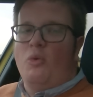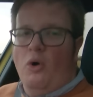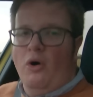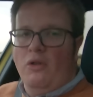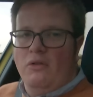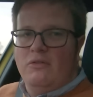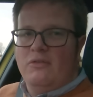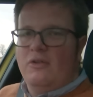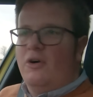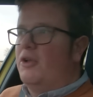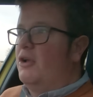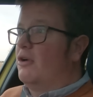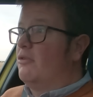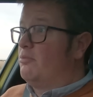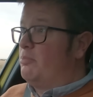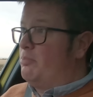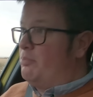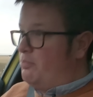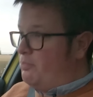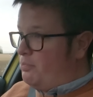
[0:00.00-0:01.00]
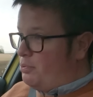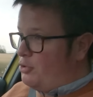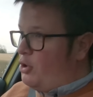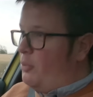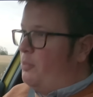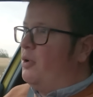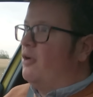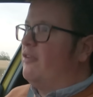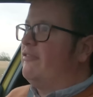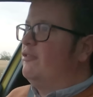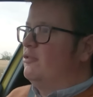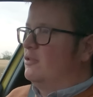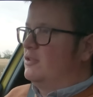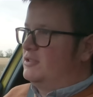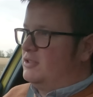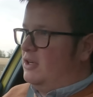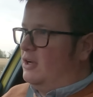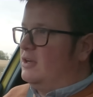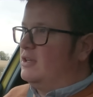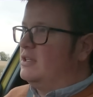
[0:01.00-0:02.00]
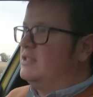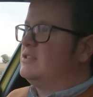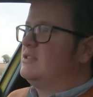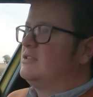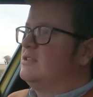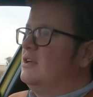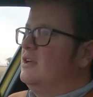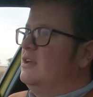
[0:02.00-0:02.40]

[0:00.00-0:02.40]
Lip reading: want on a proper full-sized,